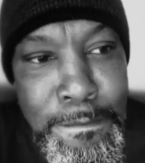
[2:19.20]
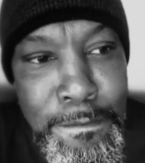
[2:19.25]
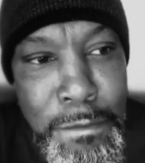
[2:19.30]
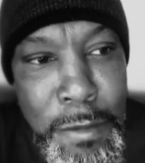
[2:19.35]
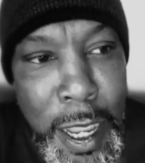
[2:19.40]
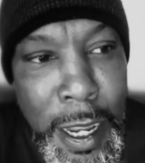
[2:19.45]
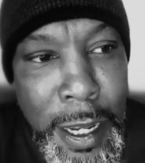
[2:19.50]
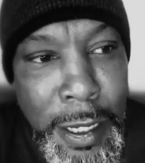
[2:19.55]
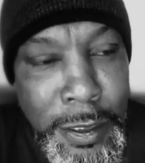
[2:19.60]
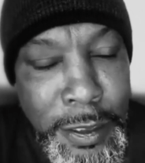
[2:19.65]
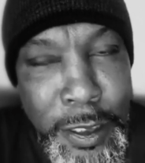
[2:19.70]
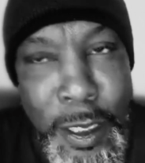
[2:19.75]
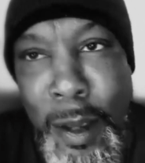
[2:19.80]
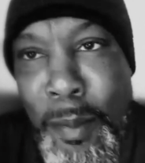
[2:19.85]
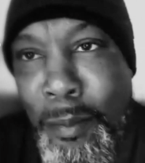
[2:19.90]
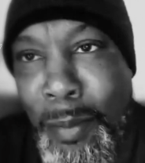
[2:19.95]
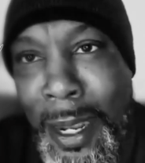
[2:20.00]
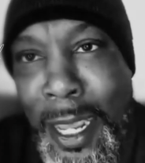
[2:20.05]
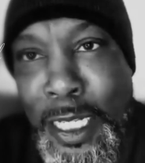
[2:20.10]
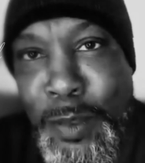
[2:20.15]

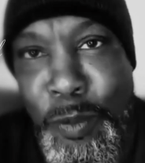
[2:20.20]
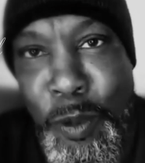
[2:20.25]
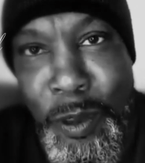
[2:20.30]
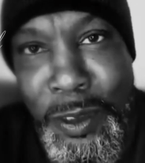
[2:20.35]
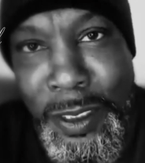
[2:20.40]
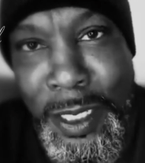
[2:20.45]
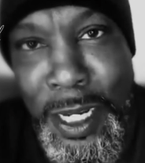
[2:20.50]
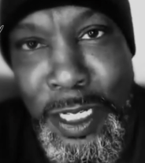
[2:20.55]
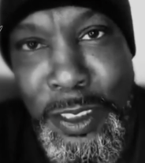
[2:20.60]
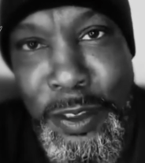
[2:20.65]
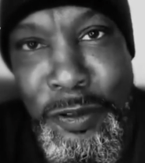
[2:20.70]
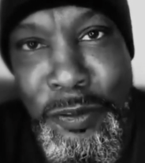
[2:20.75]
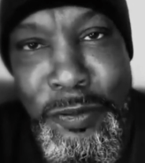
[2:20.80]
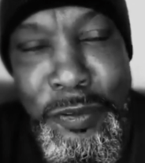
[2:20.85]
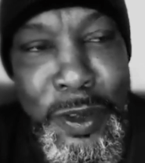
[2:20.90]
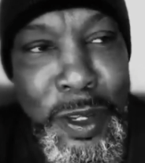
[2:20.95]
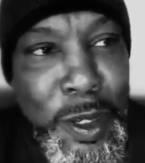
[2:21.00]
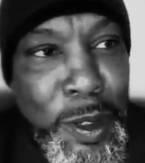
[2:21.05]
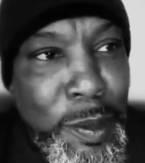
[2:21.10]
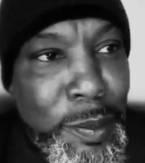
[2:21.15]
Some blaxploitation
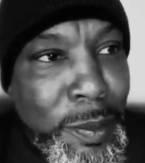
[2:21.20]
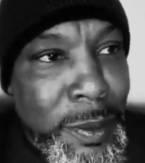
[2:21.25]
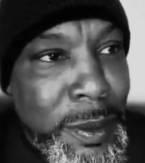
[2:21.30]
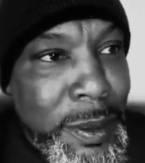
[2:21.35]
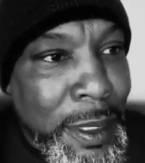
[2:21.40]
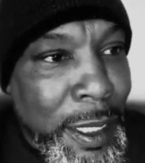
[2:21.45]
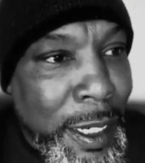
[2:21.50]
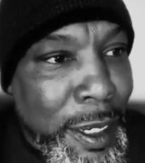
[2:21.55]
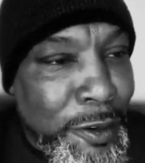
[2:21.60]
films,